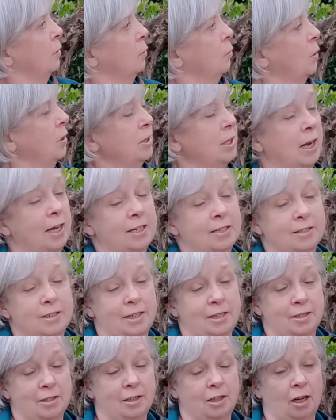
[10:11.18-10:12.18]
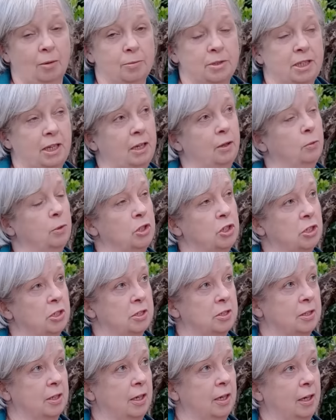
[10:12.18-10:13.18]
when the next season comes in, which
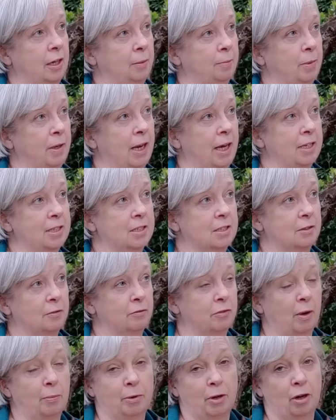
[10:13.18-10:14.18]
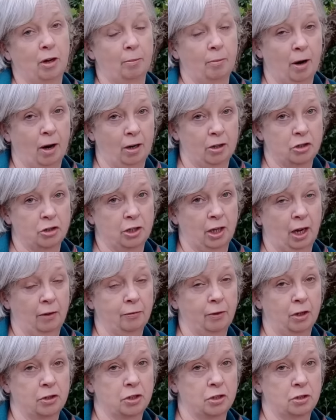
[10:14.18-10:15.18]
is the next February or March, and
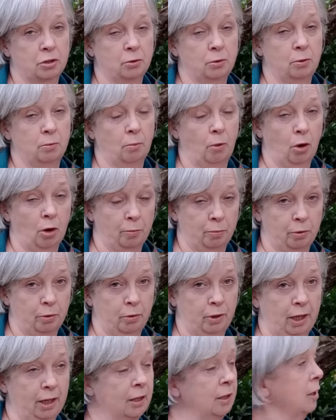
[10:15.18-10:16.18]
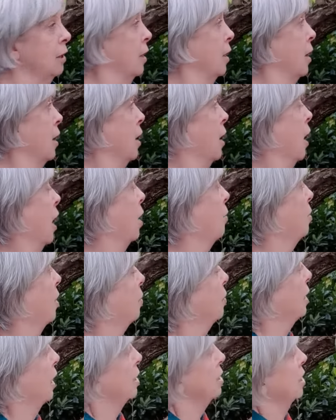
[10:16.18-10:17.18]
I've got to do more pruning, I'll
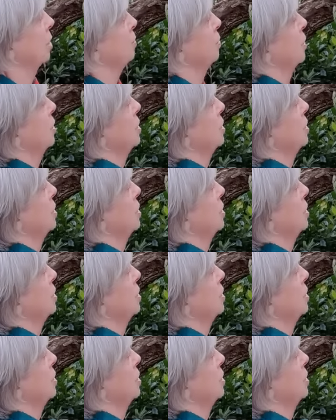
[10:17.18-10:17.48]
probably end up